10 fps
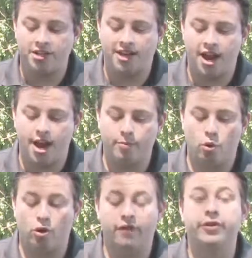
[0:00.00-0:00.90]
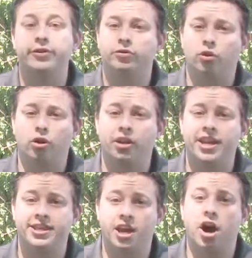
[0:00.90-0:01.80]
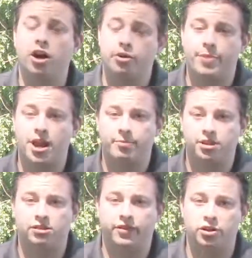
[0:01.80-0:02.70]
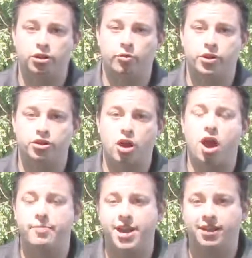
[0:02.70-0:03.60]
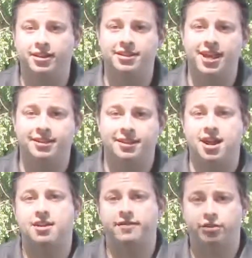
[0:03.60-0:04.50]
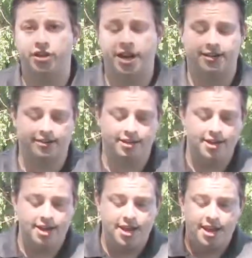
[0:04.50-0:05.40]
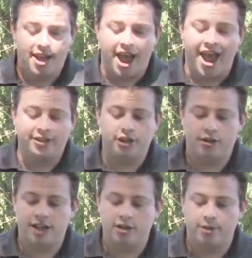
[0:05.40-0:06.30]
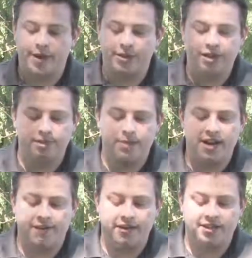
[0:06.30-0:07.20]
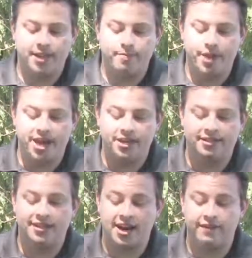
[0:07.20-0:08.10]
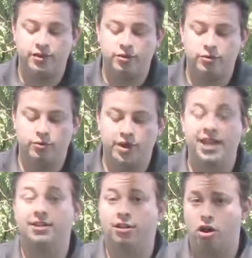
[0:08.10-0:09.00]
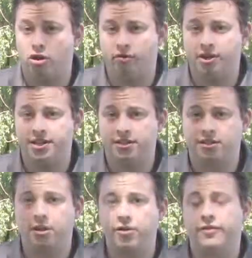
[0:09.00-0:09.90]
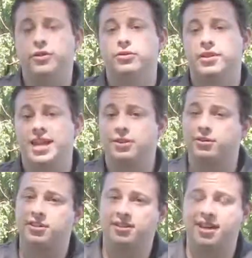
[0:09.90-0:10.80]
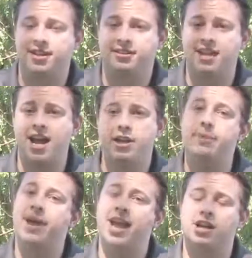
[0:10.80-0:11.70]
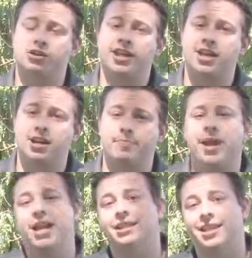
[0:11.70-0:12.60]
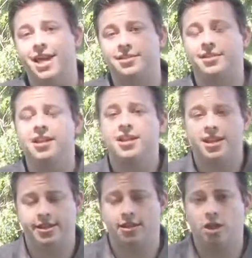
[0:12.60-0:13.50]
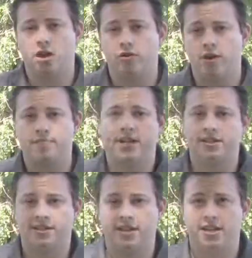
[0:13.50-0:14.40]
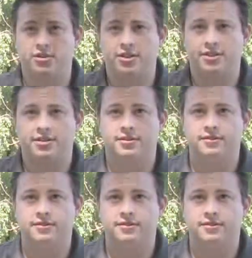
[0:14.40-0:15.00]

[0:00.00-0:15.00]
time, or if you enroll in the auto payments feature, which automatically takes it out of your checks. Ask your lender about these benefits that may save you in the long run. So if you get those discounts now, you may actually end up paying less in the long run because of the interest.